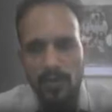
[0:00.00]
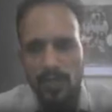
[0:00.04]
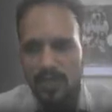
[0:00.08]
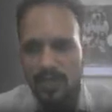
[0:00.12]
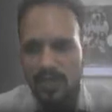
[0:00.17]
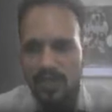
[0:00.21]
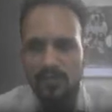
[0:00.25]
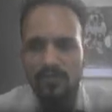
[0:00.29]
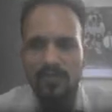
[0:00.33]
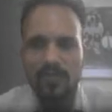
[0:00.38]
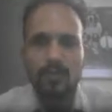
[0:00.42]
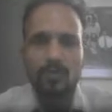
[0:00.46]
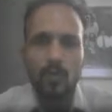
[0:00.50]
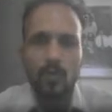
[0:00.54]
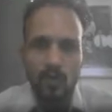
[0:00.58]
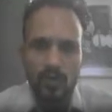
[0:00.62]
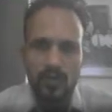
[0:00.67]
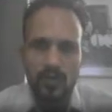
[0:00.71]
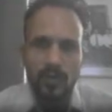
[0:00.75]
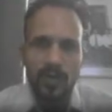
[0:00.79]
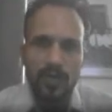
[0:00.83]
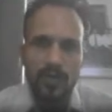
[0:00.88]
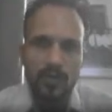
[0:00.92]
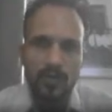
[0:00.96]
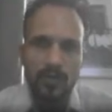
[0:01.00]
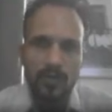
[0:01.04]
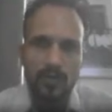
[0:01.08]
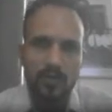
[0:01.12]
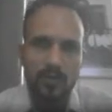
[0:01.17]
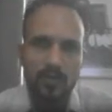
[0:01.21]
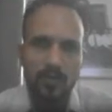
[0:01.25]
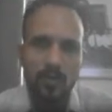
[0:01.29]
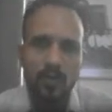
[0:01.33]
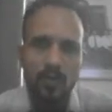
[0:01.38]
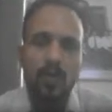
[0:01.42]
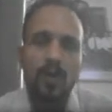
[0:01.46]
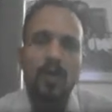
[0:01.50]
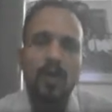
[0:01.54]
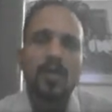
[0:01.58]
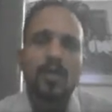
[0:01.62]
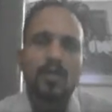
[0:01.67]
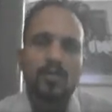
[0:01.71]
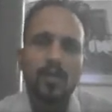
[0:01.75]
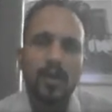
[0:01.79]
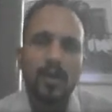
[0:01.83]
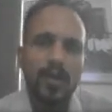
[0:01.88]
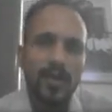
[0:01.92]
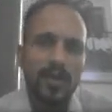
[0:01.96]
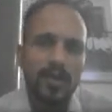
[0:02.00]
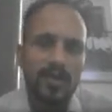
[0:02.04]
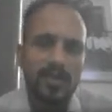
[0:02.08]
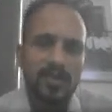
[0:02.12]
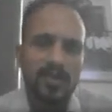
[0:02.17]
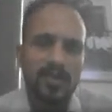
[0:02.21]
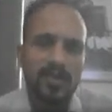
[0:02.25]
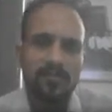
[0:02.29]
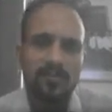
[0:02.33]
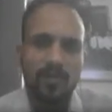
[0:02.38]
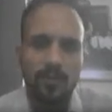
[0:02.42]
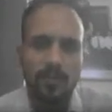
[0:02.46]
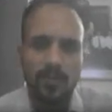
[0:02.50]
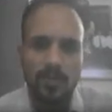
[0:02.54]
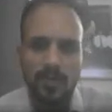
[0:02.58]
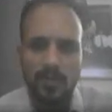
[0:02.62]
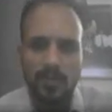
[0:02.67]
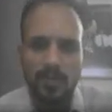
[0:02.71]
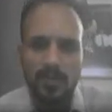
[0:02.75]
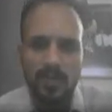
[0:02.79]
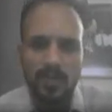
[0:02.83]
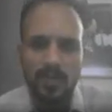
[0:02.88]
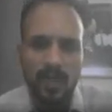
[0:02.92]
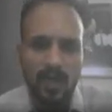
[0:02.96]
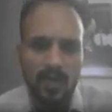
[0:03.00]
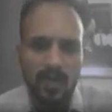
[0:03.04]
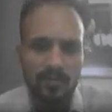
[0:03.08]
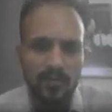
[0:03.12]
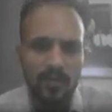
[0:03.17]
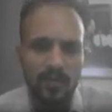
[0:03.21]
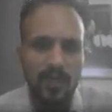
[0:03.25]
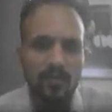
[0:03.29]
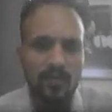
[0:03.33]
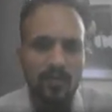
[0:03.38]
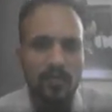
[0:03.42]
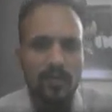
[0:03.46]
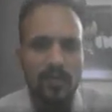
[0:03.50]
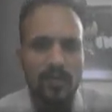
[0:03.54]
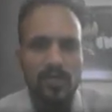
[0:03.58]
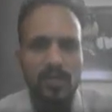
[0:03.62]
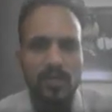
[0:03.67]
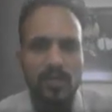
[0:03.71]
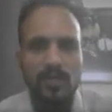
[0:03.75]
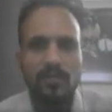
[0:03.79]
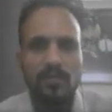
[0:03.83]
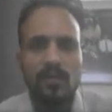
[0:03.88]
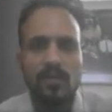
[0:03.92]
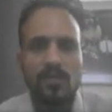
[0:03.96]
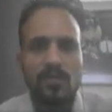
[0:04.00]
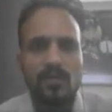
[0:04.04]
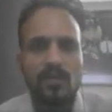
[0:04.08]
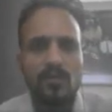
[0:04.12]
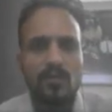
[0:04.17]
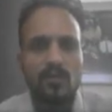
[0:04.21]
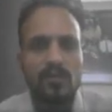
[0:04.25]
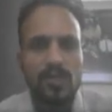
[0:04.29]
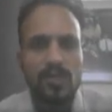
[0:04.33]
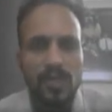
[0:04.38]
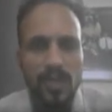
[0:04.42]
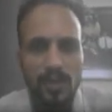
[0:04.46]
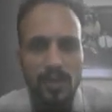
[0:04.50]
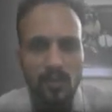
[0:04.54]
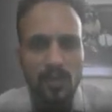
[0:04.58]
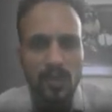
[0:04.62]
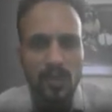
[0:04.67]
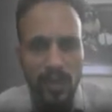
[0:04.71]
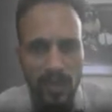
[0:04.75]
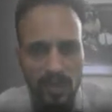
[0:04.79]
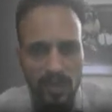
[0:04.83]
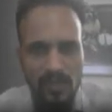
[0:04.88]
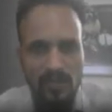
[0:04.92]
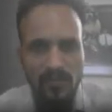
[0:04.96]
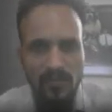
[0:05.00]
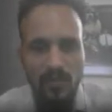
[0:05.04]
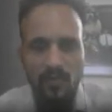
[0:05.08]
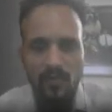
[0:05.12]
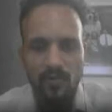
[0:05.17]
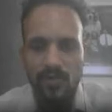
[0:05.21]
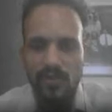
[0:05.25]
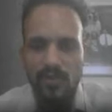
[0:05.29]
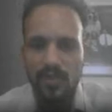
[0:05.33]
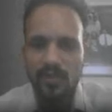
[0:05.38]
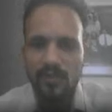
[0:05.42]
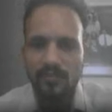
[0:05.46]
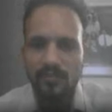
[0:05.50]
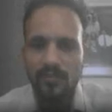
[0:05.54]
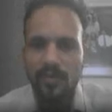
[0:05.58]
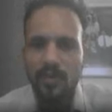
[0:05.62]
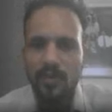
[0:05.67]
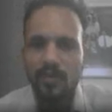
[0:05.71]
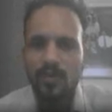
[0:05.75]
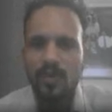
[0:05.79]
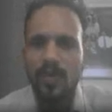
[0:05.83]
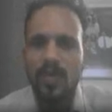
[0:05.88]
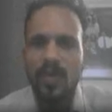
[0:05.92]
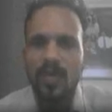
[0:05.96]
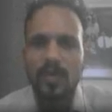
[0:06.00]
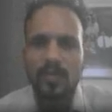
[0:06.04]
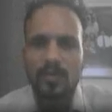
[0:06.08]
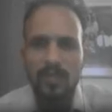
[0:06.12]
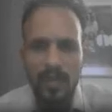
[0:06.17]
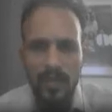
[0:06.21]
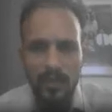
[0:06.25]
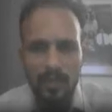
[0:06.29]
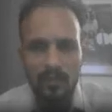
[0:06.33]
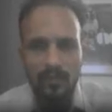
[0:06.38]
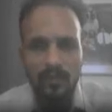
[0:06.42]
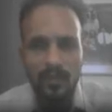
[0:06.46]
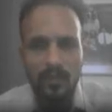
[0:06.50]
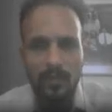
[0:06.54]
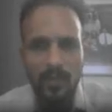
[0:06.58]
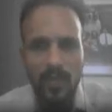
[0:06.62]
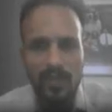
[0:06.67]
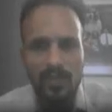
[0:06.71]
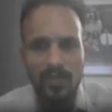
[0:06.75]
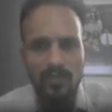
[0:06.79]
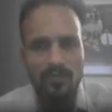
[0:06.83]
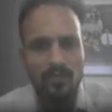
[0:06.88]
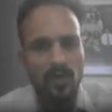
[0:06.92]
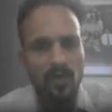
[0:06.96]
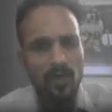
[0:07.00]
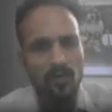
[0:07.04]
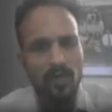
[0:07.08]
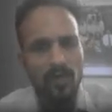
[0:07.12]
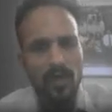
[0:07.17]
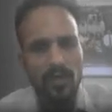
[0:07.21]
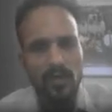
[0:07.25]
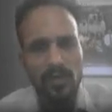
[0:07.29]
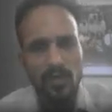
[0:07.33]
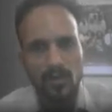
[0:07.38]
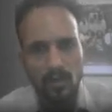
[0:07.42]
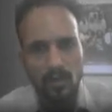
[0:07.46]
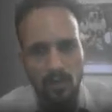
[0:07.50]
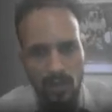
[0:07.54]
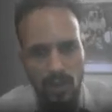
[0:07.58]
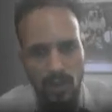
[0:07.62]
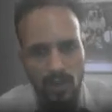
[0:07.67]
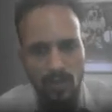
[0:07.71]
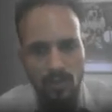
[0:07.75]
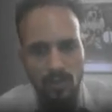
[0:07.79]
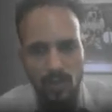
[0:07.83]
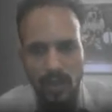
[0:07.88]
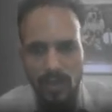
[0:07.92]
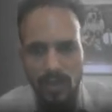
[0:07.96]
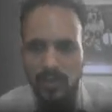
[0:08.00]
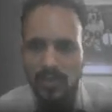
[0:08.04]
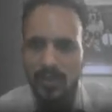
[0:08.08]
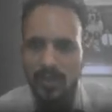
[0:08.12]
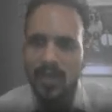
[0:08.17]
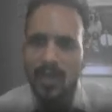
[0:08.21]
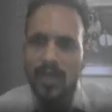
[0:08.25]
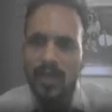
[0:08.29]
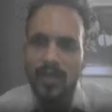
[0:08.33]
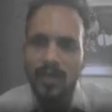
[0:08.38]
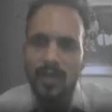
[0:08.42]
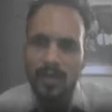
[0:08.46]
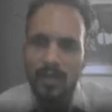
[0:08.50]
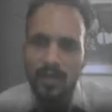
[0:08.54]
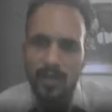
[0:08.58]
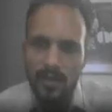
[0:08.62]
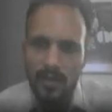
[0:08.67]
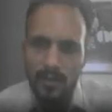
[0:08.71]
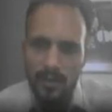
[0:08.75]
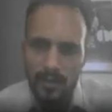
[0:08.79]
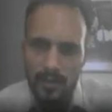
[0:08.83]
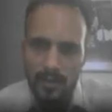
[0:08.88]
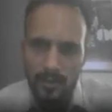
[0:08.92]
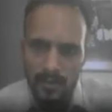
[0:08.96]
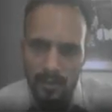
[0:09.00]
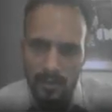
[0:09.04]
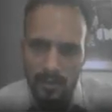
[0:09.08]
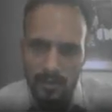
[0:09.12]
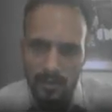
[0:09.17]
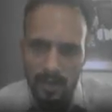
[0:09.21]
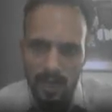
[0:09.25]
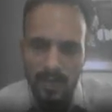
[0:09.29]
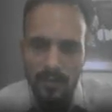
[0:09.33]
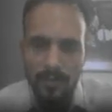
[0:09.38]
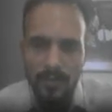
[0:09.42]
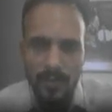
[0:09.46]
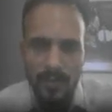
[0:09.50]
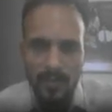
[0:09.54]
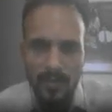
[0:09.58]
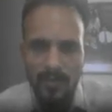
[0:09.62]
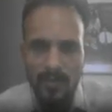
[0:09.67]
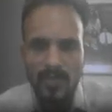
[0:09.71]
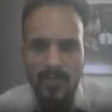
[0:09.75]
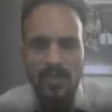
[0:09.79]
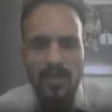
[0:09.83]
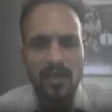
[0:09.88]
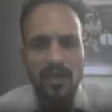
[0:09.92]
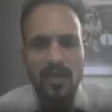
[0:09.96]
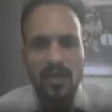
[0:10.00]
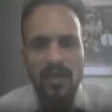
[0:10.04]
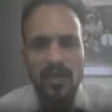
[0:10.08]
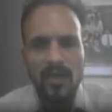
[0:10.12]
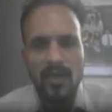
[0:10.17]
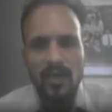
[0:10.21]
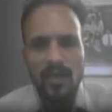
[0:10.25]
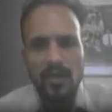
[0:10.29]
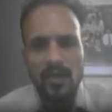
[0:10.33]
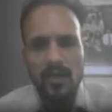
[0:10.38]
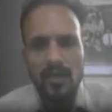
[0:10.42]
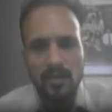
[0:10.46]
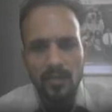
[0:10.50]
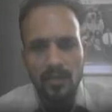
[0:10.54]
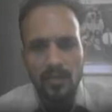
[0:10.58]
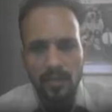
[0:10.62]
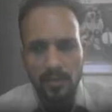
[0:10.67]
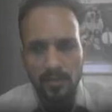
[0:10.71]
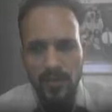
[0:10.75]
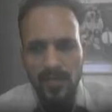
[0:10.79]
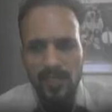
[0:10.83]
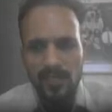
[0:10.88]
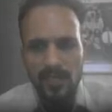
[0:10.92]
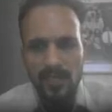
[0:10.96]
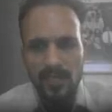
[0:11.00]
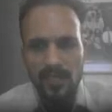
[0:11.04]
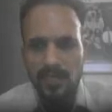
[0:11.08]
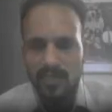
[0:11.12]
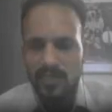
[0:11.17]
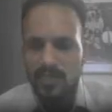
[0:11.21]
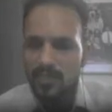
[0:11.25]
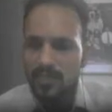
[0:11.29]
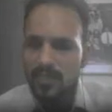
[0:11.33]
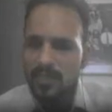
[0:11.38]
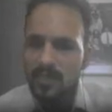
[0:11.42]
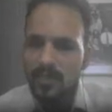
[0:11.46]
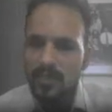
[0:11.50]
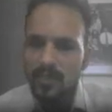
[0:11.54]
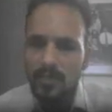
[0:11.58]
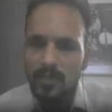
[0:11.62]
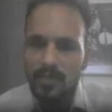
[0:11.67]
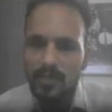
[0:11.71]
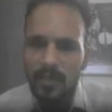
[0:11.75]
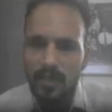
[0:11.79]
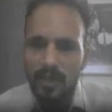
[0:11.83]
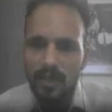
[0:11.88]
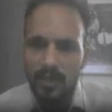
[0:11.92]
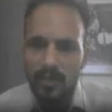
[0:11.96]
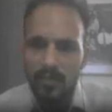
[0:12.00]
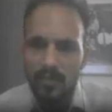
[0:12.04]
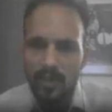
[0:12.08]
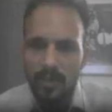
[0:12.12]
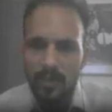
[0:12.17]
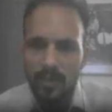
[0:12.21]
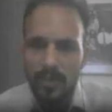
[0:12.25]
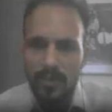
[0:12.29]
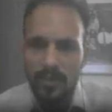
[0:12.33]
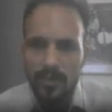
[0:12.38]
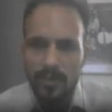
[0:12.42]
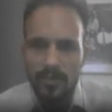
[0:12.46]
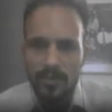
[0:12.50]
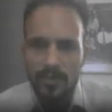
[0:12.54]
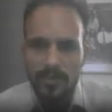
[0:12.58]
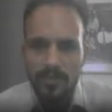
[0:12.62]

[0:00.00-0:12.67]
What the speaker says: the Stephen Boltzmann law. So Rakesh Jain from the Gyanware University wants to say you thanks for watching the video. Thank you very much. If you have any query, you can type in the message. Thank you very much.